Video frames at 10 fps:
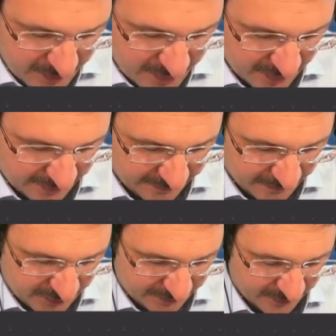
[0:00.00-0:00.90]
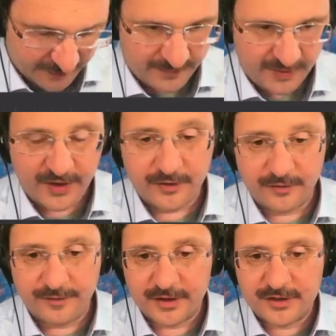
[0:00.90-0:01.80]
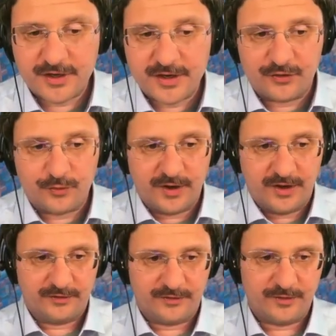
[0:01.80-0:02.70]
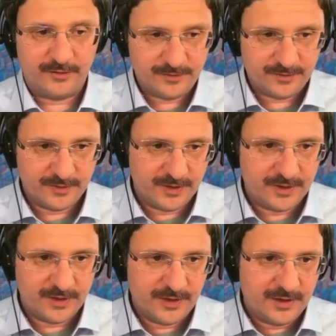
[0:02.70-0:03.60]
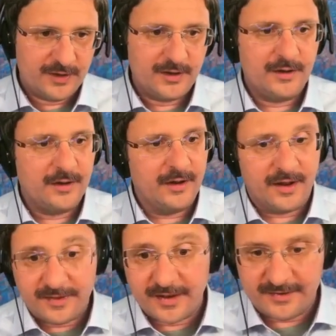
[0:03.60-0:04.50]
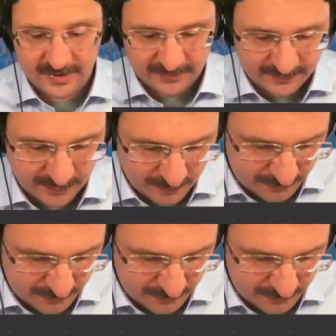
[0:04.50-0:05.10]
derivative of the inner function, x1, x2. Again, that's x2.